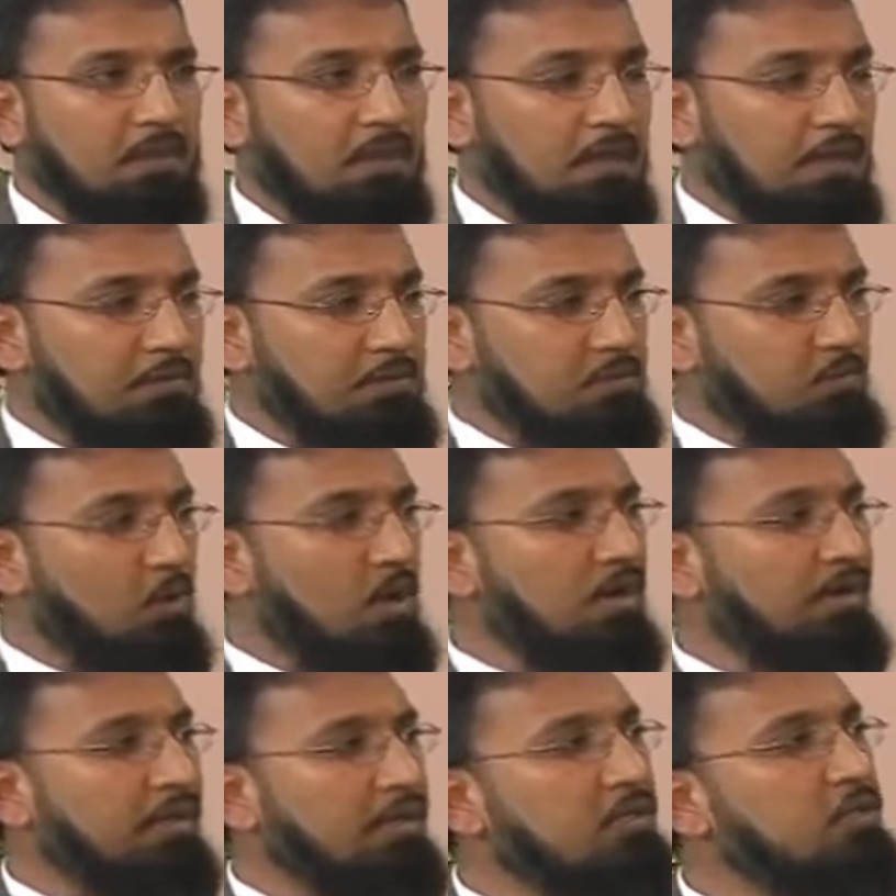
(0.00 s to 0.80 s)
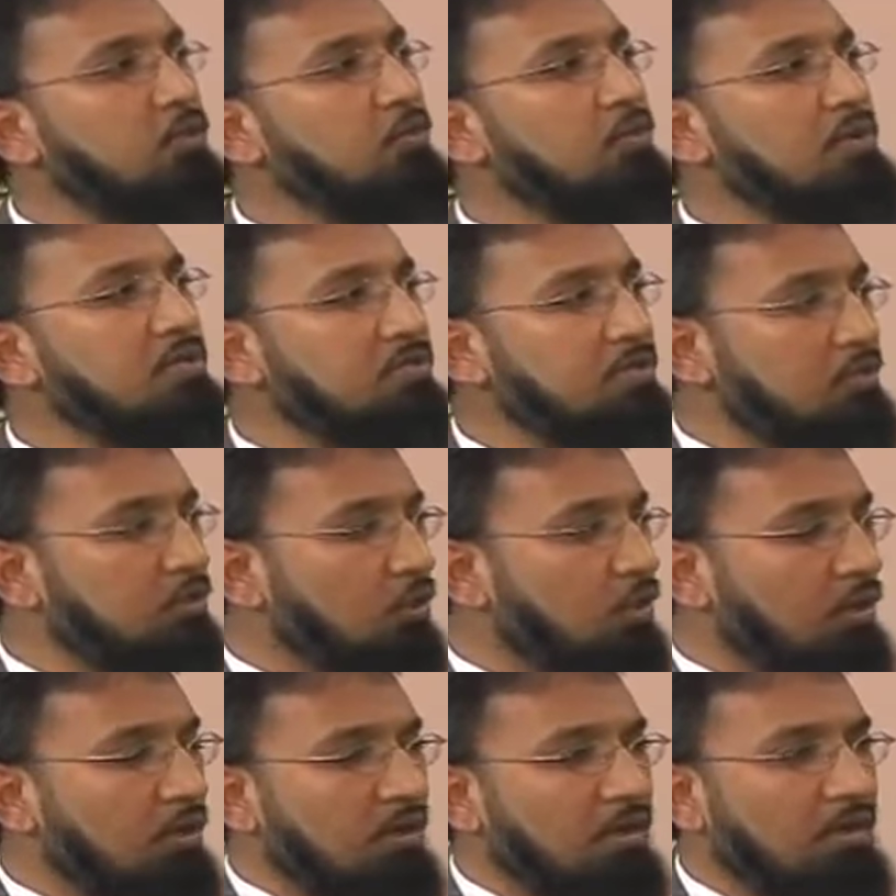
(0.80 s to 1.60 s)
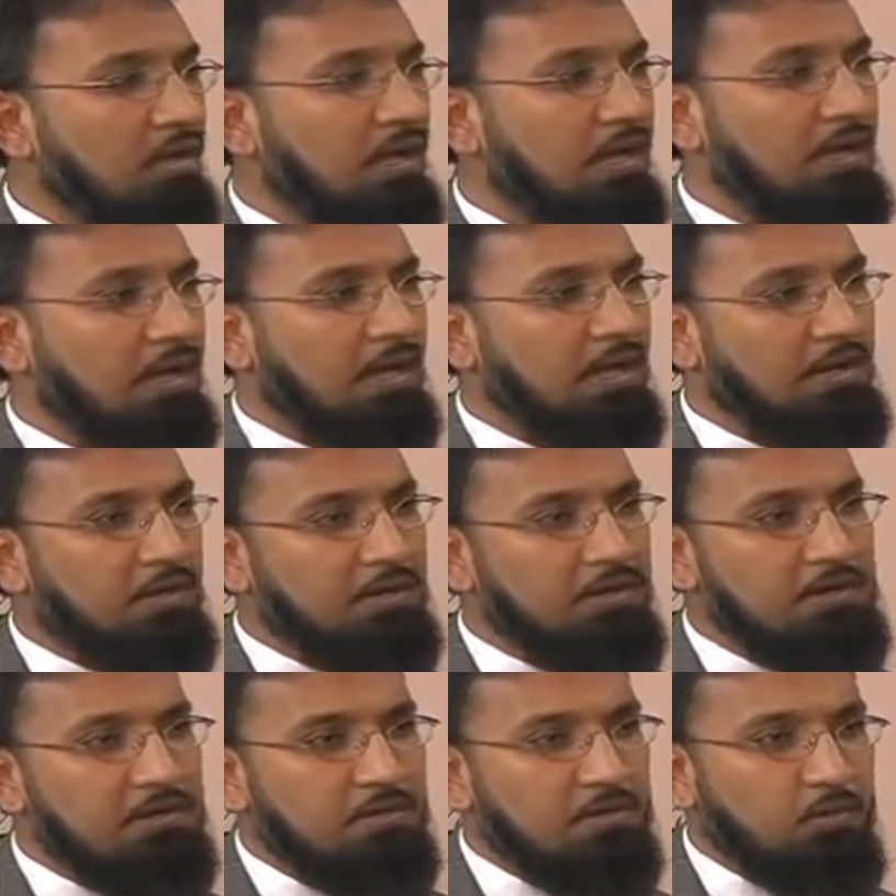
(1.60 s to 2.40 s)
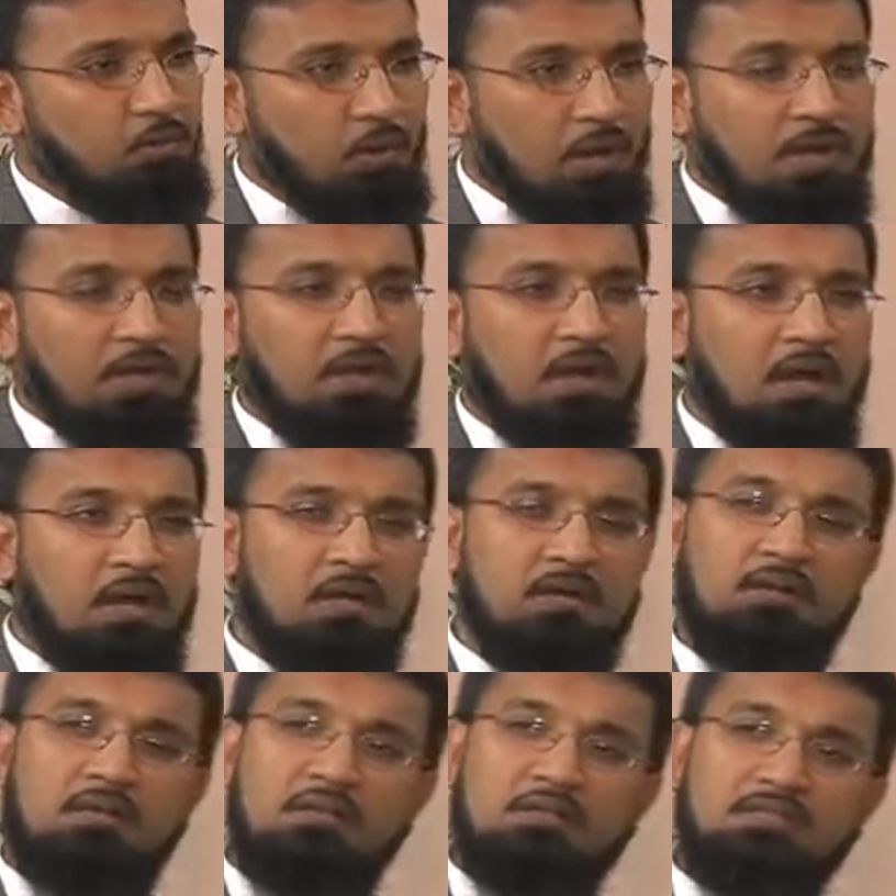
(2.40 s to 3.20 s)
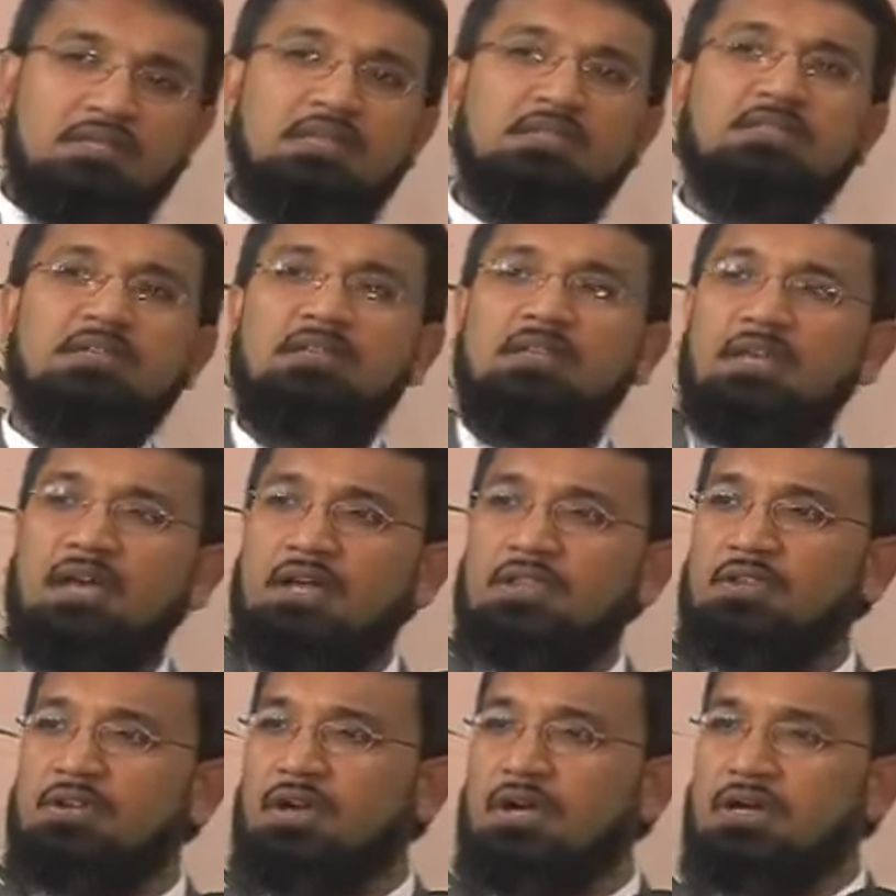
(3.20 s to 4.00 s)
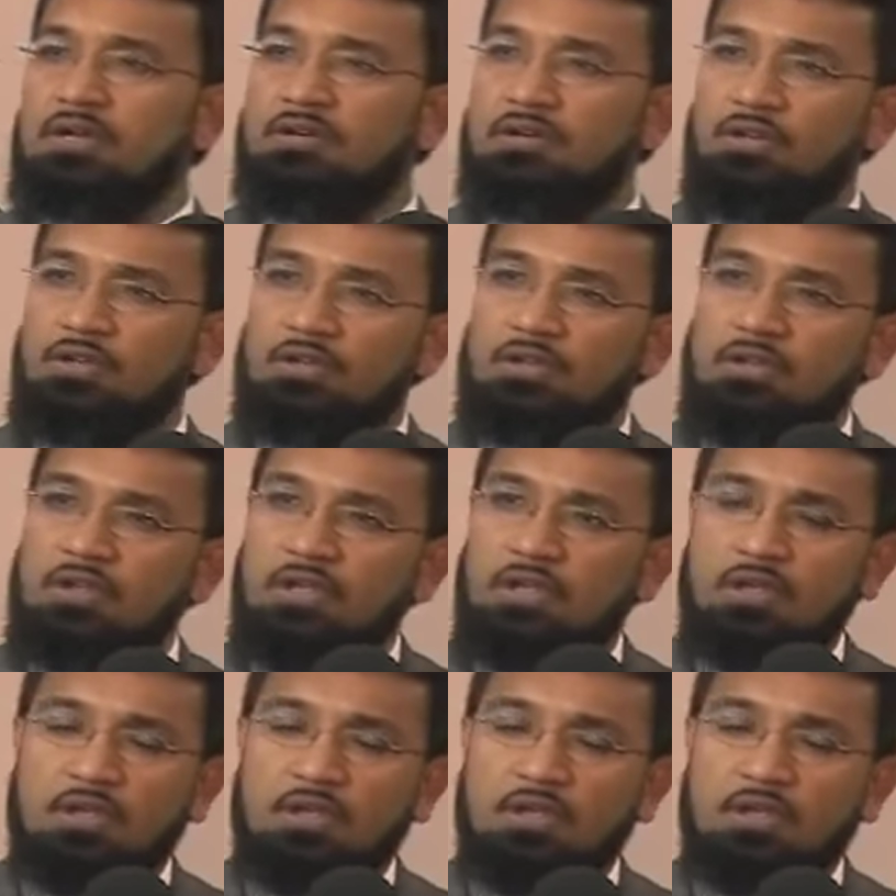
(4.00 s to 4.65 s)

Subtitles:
He was walking towards the door, and I heard one uncle say to the other uncle,